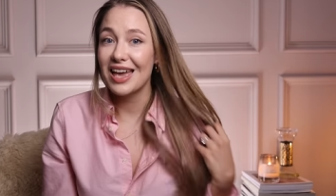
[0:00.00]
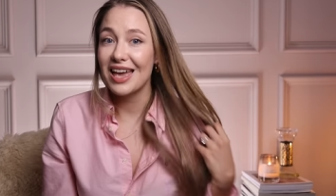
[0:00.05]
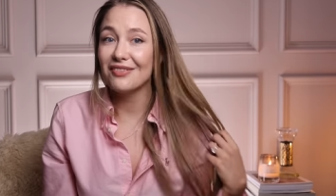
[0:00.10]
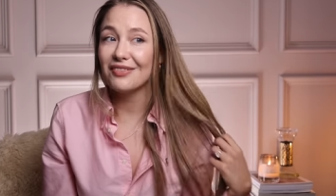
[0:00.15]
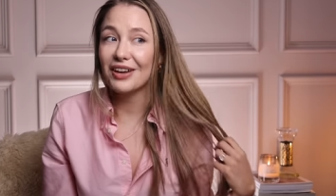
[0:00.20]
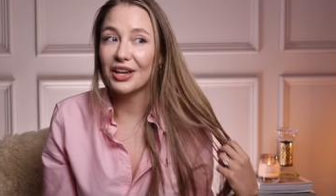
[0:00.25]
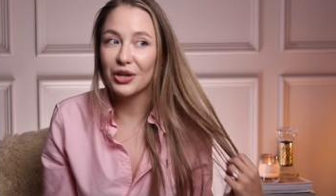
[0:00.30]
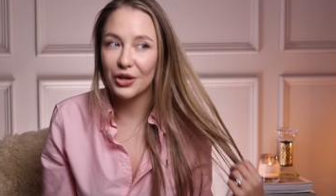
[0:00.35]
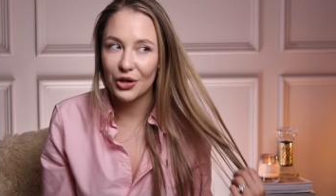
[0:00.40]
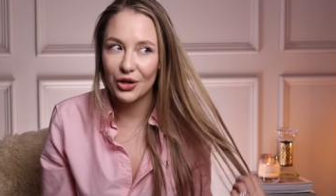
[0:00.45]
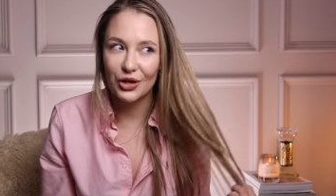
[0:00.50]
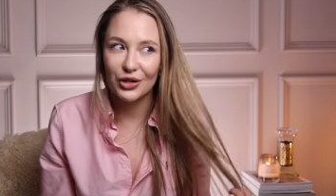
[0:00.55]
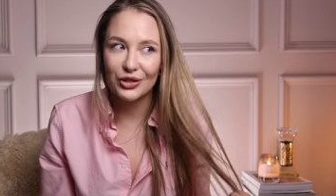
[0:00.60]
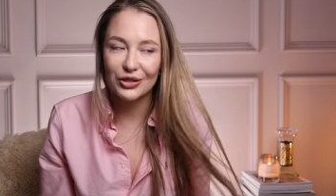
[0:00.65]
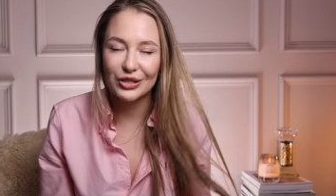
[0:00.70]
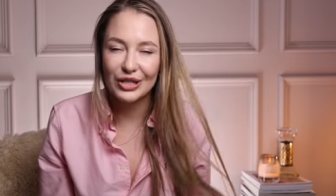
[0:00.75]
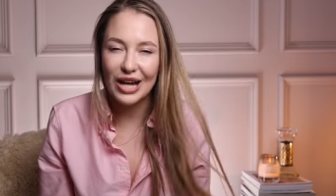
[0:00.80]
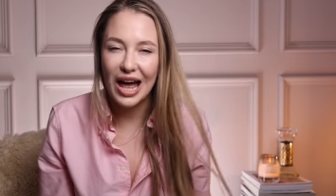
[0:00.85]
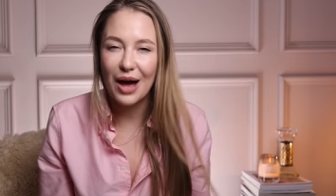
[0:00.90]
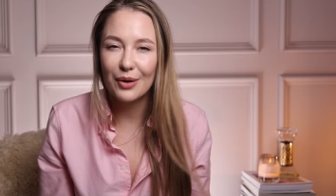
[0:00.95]
If I
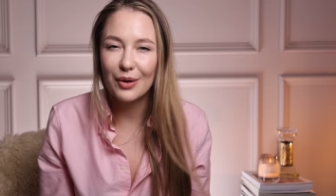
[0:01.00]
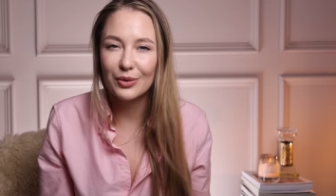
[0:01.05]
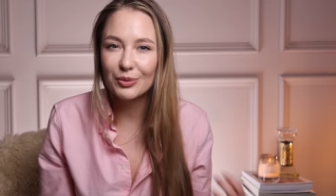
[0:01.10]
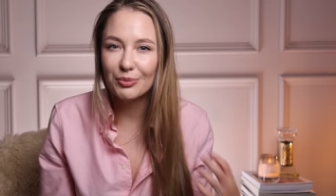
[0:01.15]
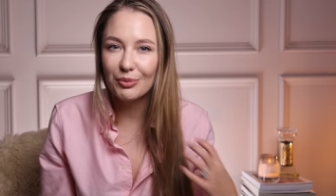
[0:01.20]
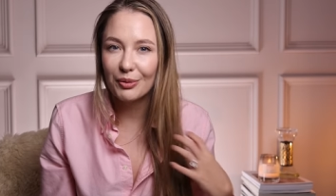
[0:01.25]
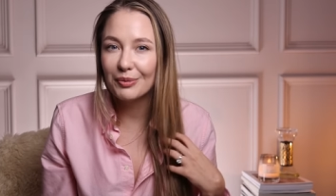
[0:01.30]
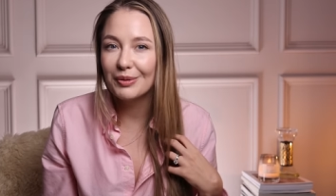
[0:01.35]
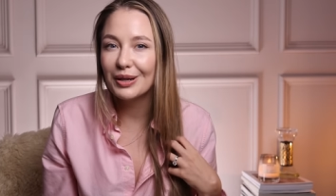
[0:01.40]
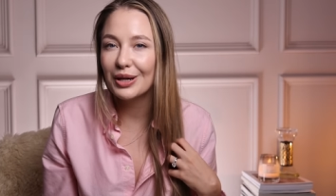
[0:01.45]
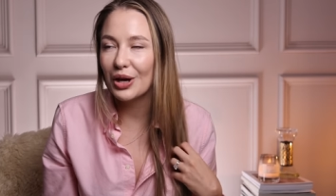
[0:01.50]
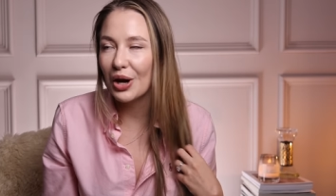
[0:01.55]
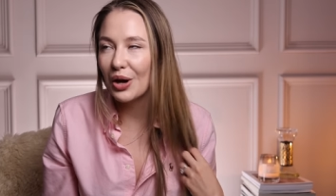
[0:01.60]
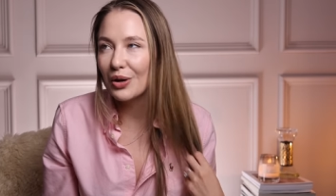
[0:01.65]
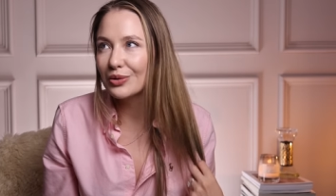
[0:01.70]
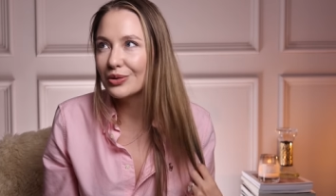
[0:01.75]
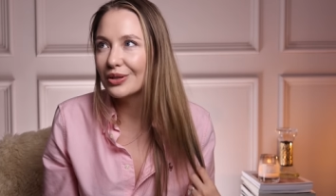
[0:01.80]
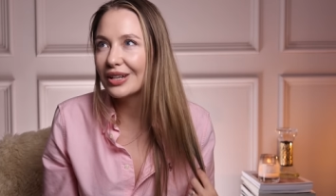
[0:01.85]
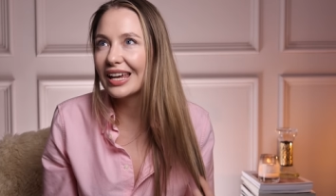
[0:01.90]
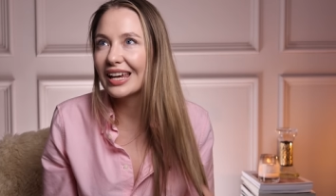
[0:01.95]
could, I would probably
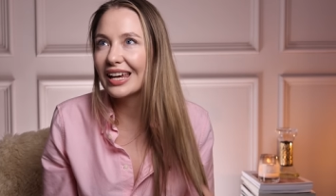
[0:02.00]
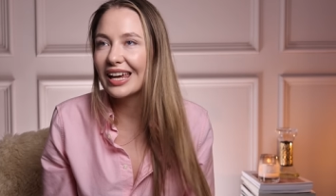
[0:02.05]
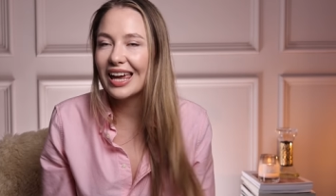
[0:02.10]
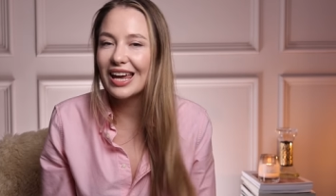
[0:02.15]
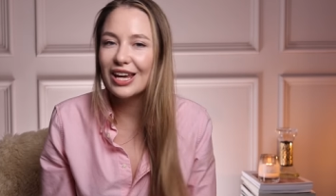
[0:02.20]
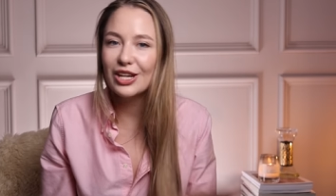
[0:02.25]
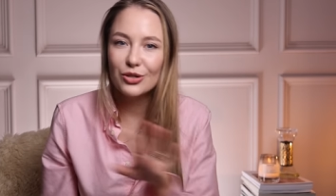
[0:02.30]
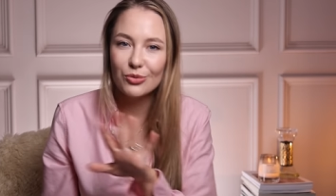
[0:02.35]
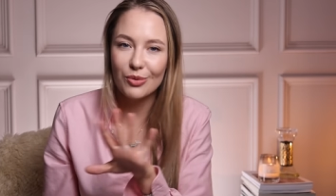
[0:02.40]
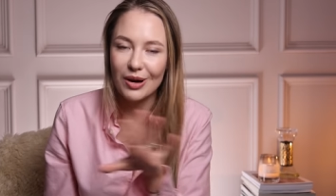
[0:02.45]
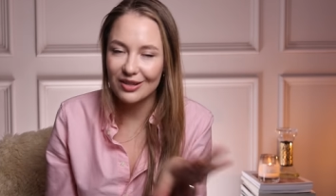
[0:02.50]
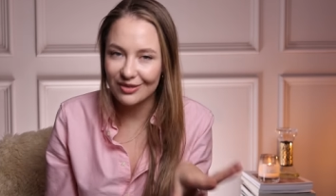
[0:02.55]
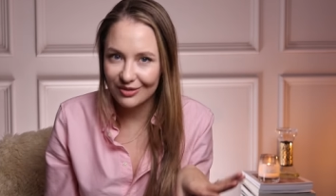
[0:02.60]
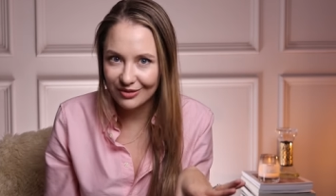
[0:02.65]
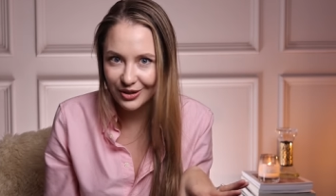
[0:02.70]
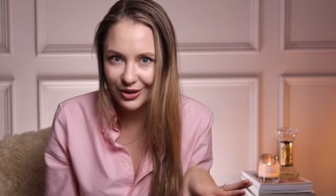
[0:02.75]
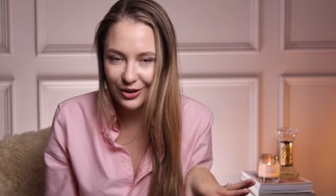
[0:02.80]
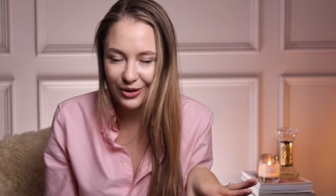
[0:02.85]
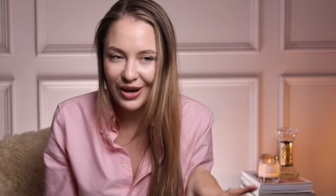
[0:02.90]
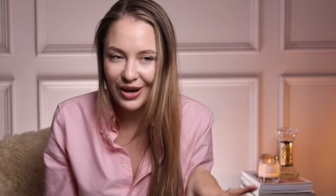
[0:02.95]
go to like each one
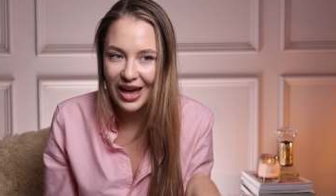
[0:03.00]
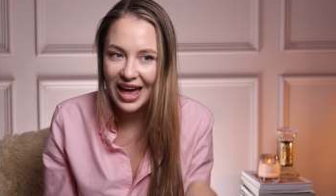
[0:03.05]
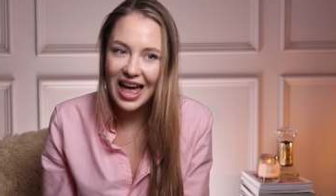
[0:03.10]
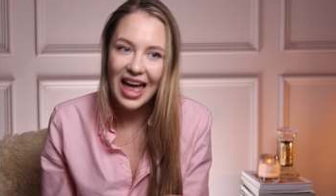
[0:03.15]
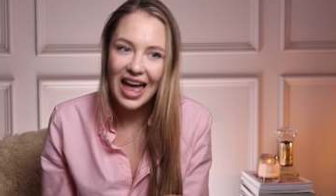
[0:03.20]
of you